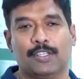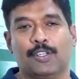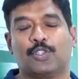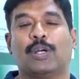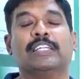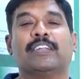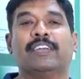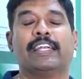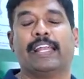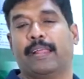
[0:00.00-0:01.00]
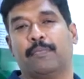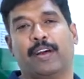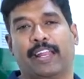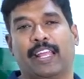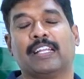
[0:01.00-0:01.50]
So underwent an
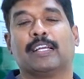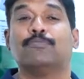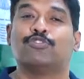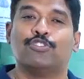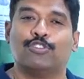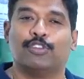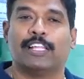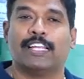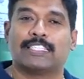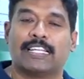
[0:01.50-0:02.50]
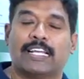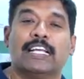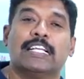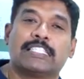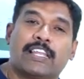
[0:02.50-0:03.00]
MRI and come to know there is a
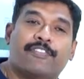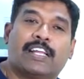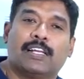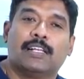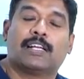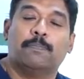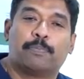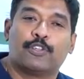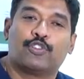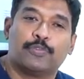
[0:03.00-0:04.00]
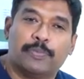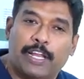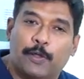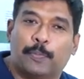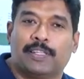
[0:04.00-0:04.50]
cervical compressive
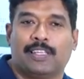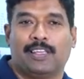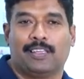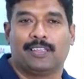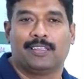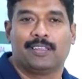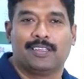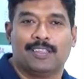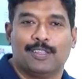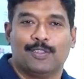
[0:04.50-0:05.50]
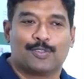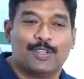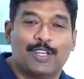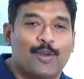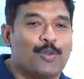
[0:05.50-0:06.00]
myelopathy.
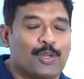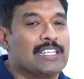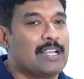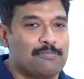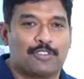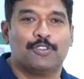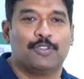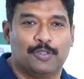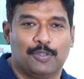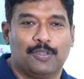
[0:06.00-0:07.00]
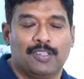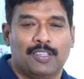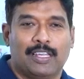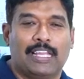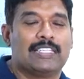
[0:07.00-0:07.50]
So now you can come to know,
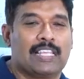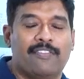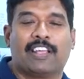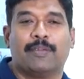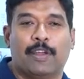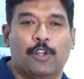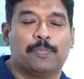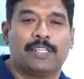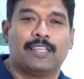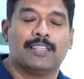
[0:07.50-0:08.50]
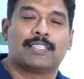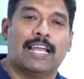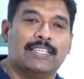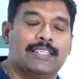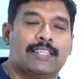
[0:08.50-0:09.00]
in cervical myelopathy is
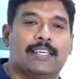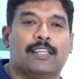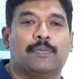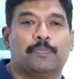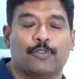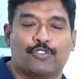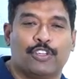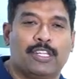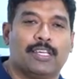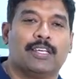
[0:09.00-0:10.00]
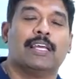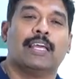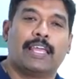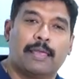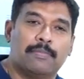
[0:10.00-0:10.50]
anterior, posterior,
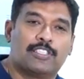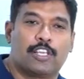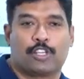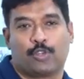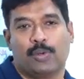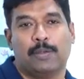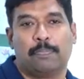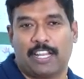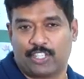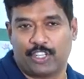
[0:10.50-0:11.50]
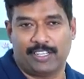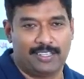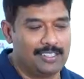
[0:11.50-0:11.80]
hemisectional, partial.